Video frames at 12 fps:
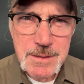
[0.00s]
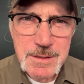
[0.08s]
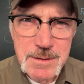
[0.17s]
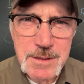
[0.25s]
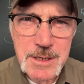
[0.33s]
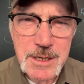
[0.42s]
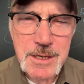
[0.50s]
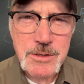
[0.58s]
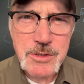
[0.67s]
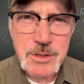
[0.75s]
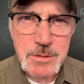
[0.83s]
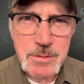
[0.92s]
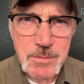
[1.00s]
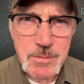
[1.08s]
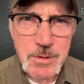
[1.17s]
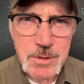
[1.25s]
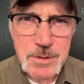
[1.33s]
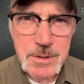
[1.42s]
needs
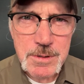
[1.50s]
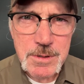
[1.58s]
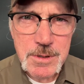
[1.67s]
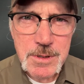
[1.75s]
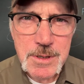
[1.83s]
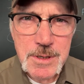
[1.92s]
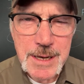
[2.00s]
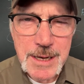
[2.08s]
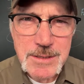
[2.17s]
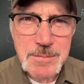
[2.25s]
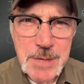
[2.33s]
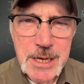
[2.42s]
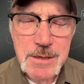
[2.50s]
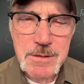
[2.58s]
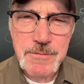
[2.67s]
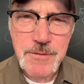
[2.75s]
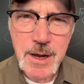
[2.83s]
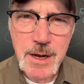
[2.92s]
work. As a matter of
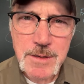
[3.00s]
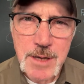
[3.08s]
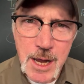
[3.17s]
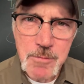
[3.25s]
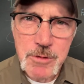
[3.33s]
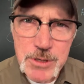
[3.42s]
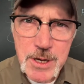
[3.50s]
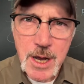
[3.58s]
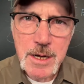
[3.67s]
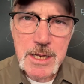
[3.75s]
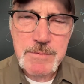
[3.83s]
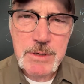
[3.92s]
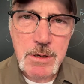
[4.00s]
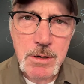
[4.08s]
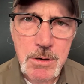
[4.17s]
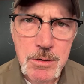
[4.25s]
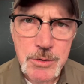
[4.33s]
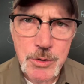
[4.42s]
fact, I would not even
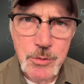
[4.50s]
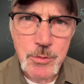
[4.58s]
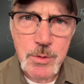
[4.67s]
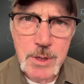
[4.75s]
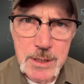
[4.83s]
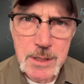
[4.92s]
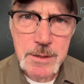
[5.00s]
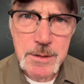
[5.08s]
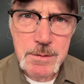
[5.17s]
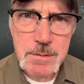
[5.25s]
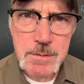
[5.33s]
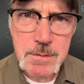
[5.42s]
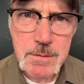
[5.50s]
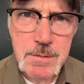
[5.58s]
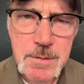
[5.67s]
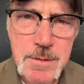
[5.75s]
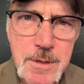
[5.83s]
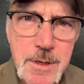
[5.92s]
call you a leader.
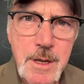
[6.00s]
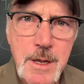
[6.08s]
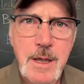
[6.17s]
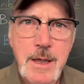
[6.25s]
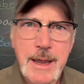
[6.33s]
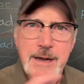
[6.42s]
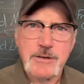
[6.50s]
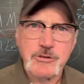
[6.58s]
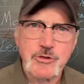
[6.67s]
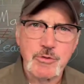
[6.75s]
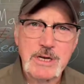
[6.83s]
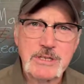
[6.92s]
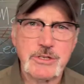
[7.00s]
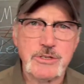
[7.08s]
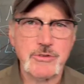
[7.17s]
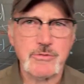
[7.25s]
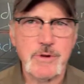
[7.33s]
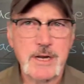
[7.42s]
And address it
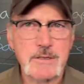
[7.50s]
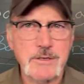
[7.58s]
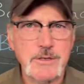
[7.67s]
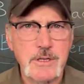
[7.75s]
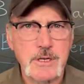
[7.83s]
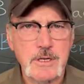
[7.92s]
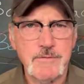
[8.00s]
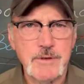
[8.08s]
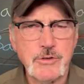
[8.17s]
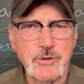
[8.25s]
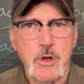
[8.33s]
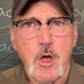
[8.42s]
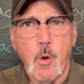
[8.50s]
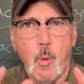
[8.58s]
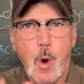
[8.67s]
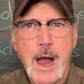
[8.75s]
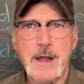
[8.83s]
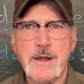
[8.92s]
directly to the individual.
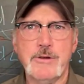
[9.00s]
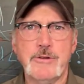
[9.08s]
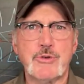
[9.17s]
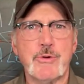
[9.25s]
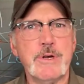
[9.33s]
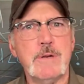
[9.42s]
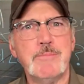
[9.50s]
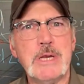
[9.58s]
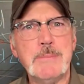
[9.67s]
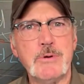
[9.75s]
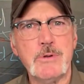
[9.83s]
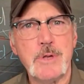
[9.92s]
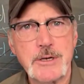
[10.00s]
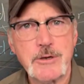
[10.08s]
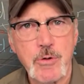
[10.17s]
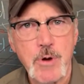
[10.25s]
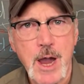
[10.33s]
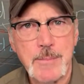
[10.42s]
Why are you treating people like
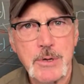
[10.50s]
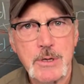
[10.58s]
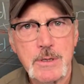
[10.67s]
crap?